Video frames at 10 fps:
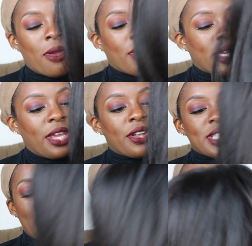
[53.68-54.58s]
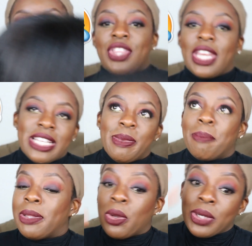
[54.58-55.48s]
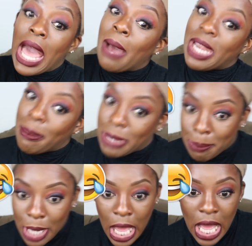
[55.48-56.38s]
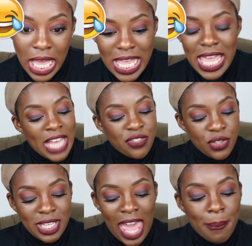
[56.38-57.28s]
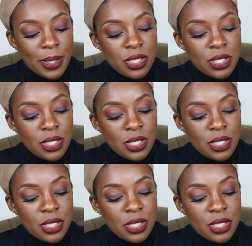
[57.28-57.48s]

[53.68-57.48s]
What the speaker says: American hair texture that has been blown out, blah blah blah. As for the cap